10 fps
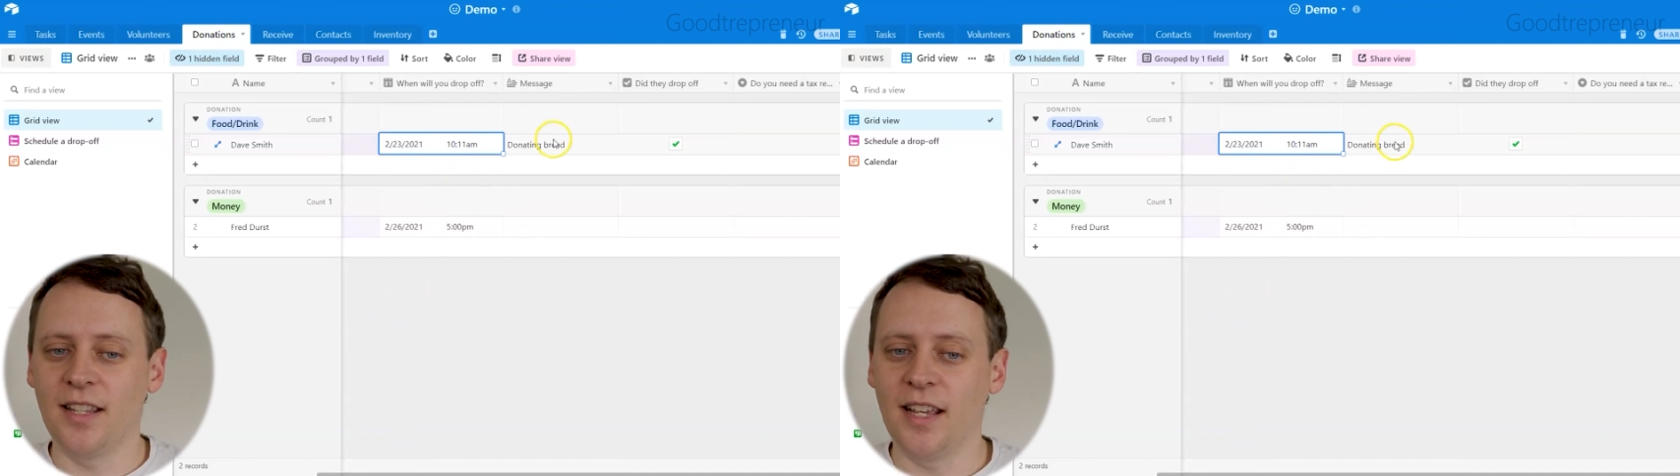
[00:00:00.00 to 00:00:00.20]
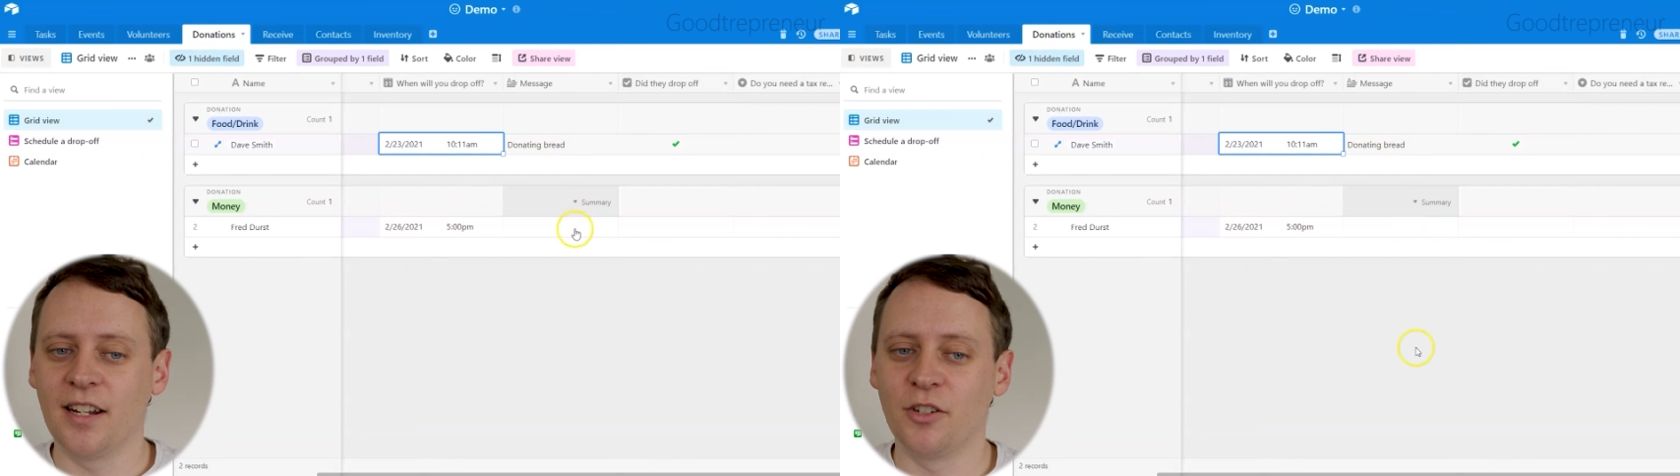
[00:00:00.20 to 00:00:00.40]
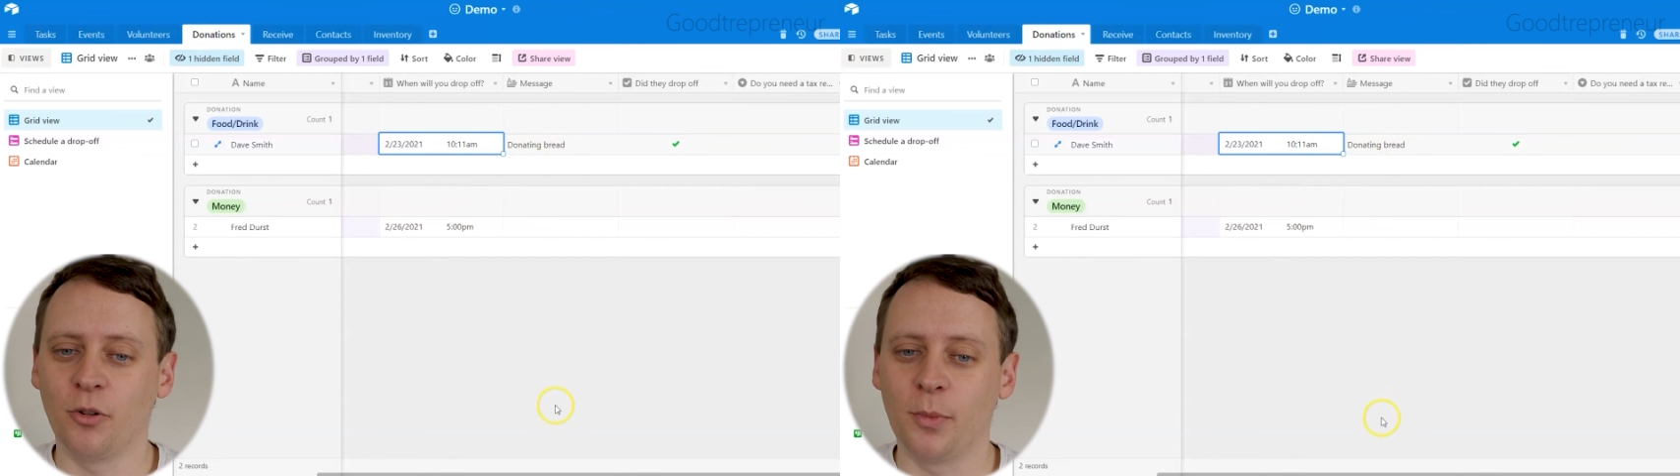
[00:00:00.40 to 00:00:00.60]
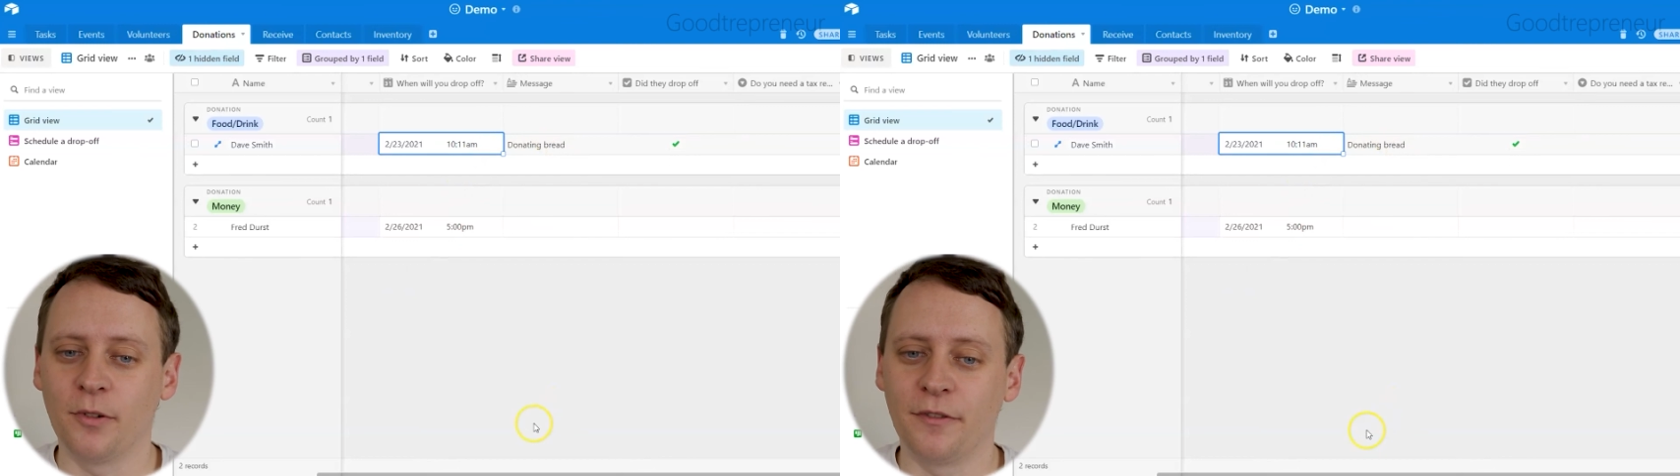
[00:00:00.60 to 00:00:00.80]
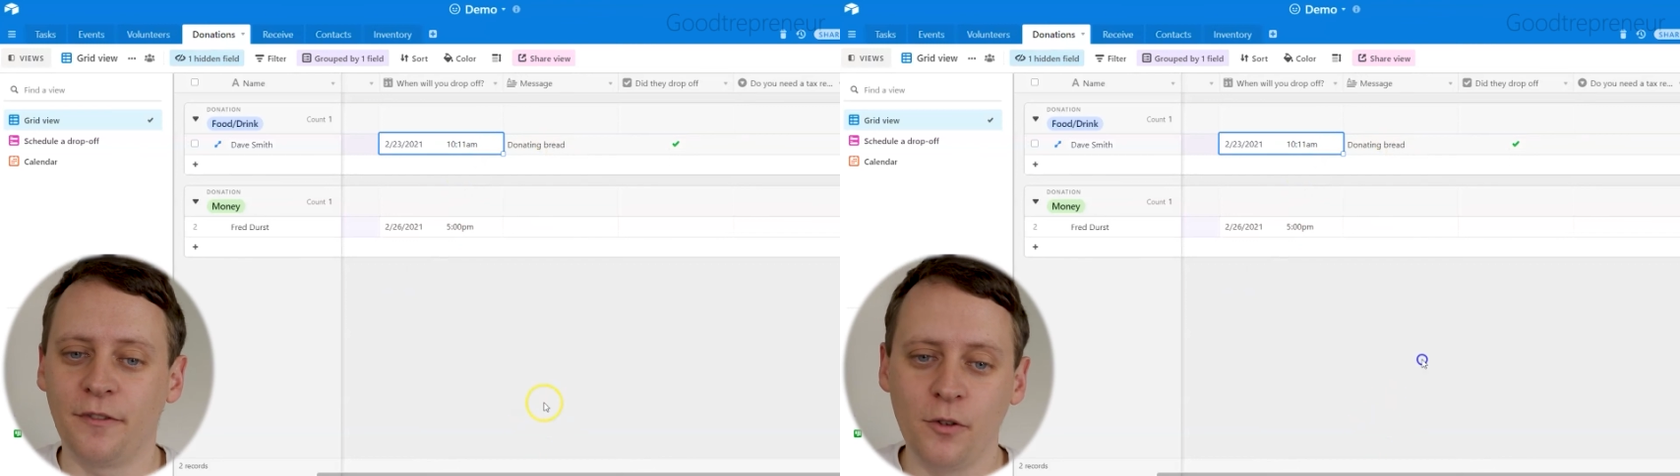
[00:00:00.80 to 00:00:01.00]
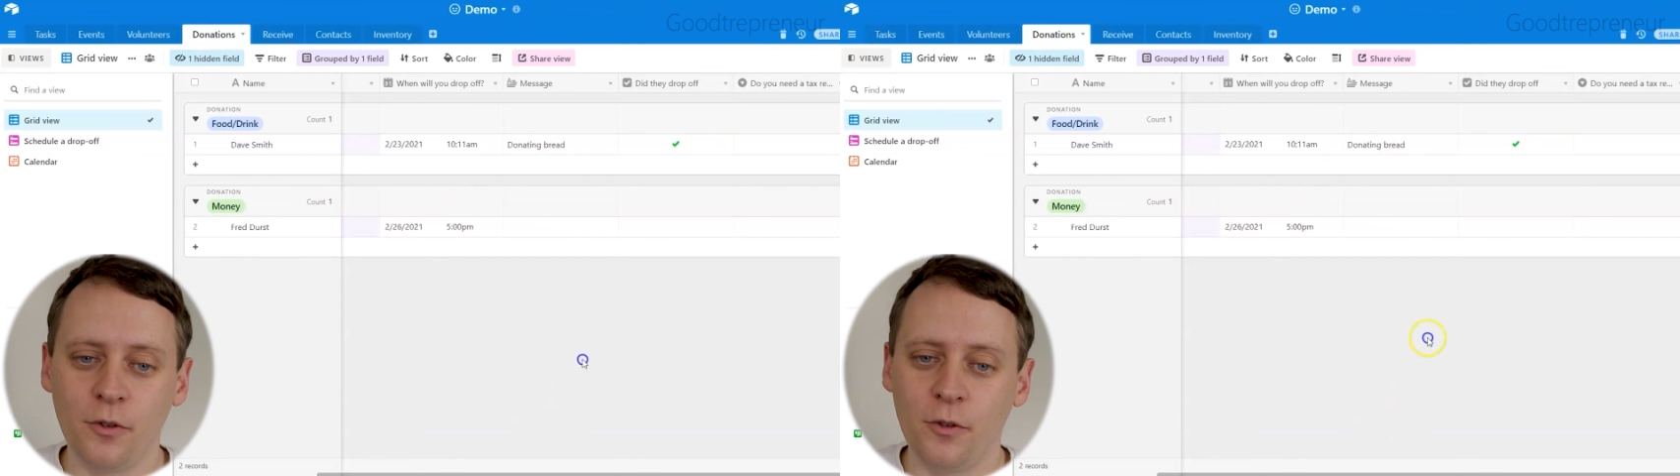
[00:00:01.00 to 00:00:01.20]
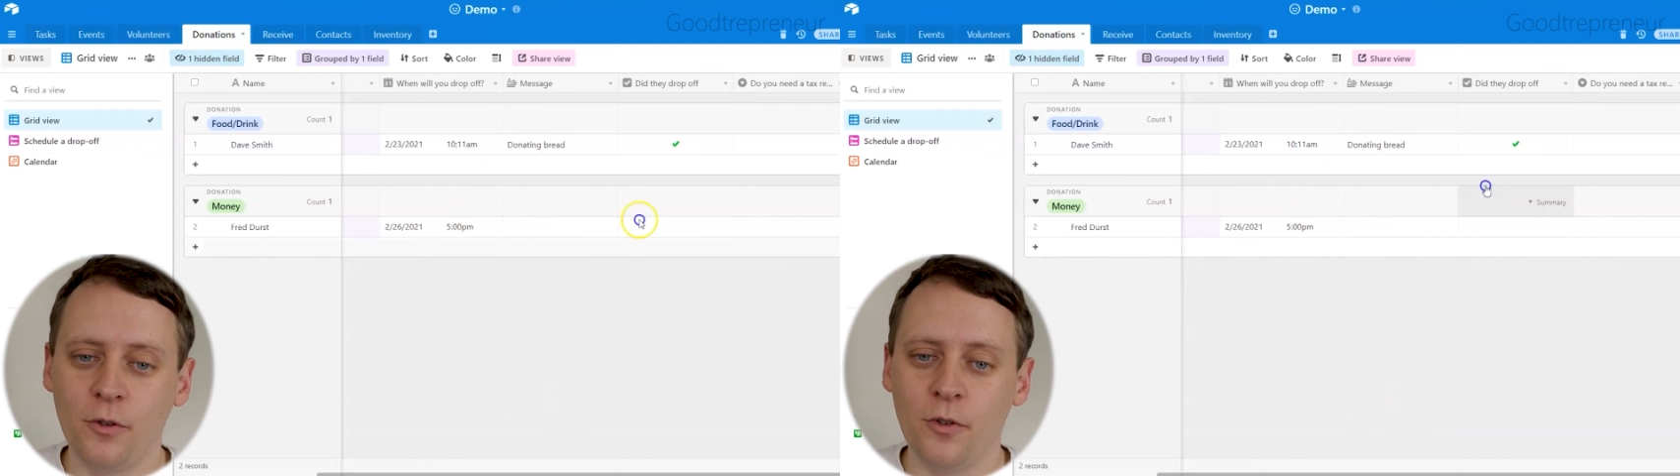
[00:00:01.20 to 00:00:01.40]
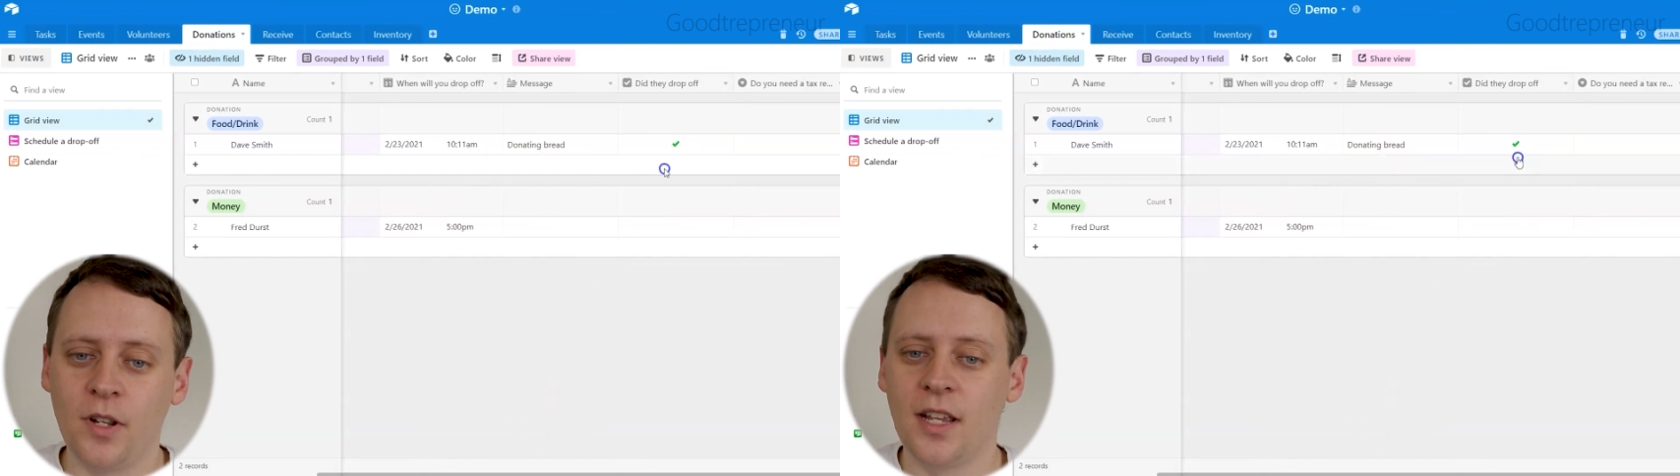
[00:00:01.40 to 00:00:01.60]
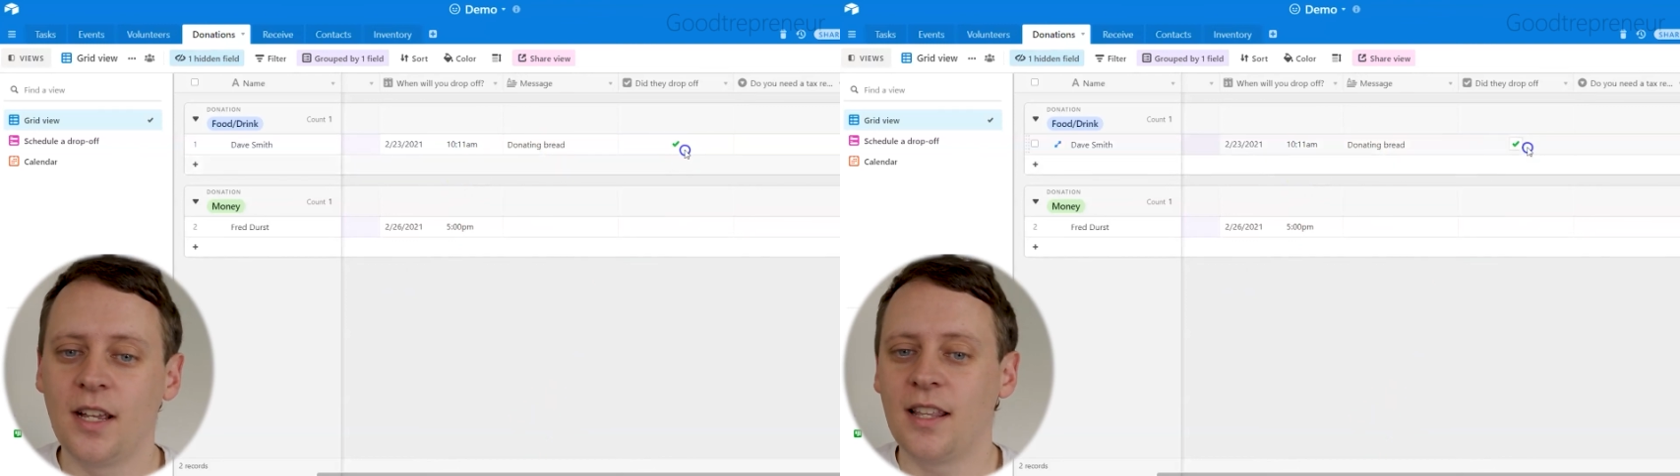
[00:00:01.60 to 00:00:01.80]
that they're going to drop off food.